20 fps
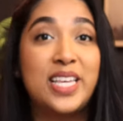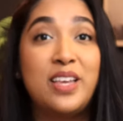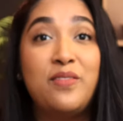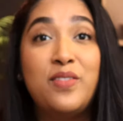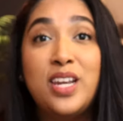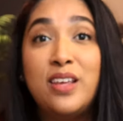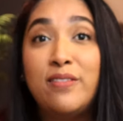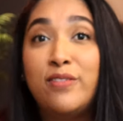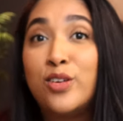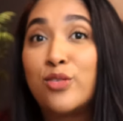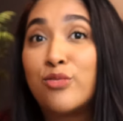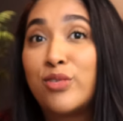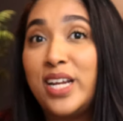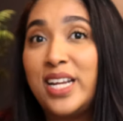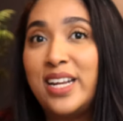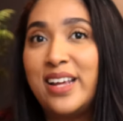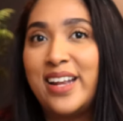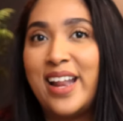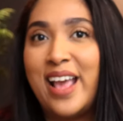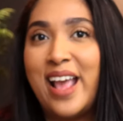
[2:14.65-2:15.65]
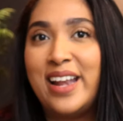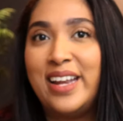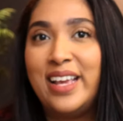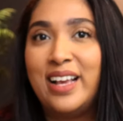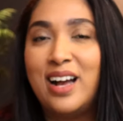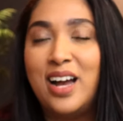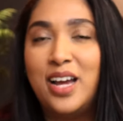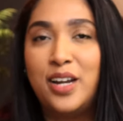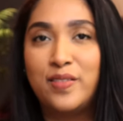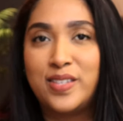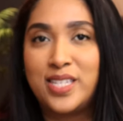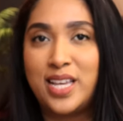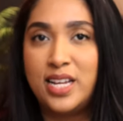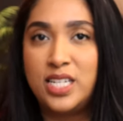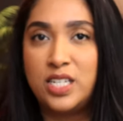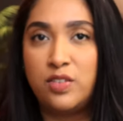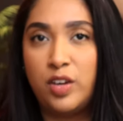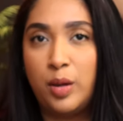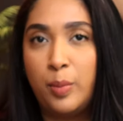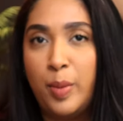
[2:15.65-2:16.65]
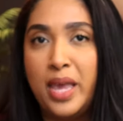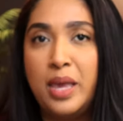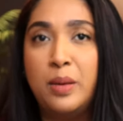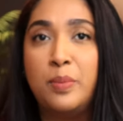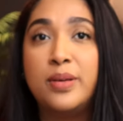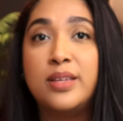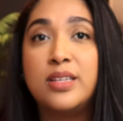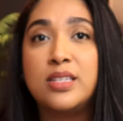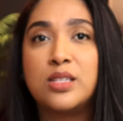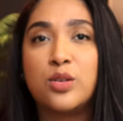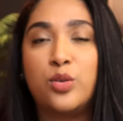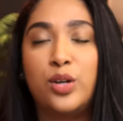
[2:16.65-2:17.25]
Even if you read at any kind of scientific papers,